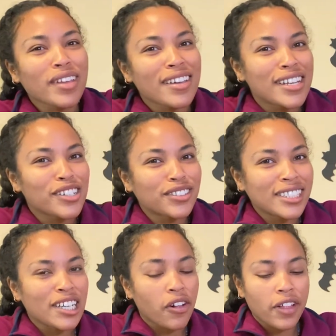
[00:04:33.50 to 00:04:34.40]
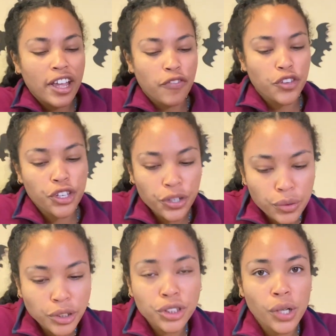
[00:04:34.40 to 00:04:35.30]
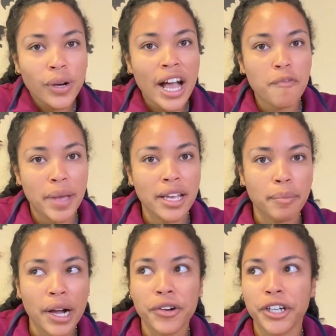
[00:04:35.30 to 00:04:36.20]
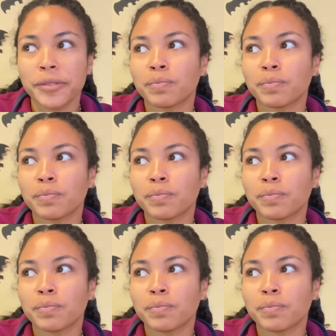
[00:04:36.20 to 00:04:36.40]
here's the deal. If you don't have baking powder,